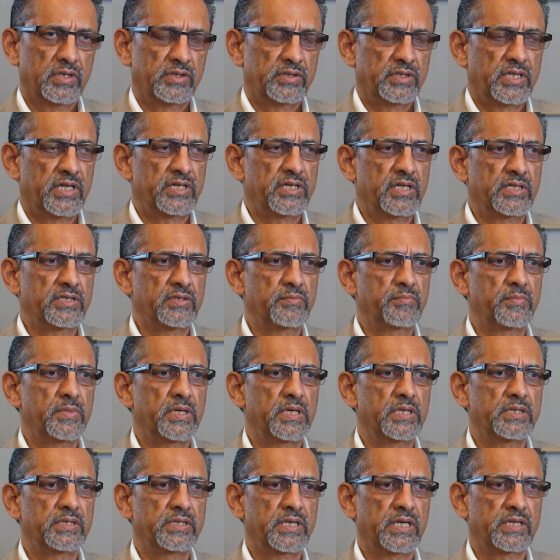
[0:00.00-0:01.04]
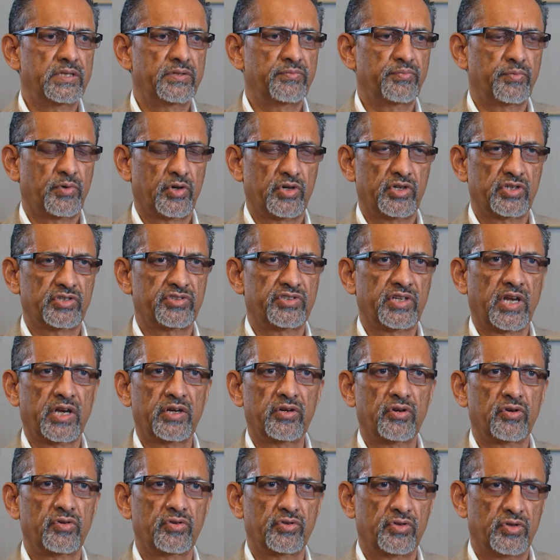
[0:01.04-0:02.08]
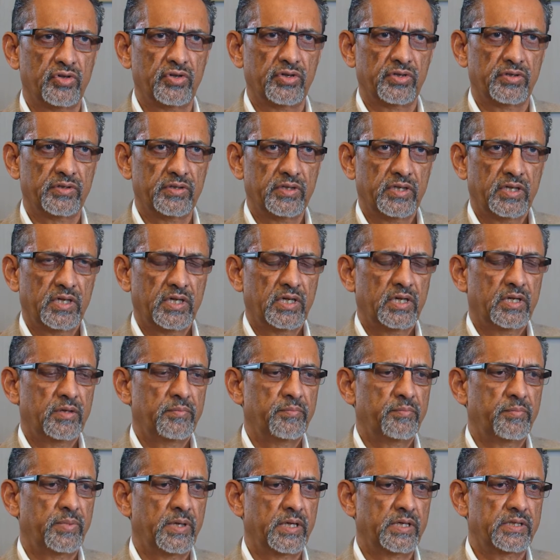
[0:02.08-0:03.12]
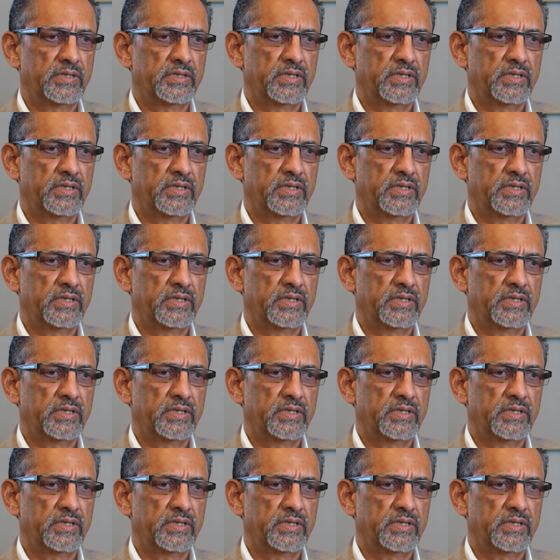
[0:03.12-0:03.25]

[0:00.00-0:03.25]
That doesn't mean that products are not good, but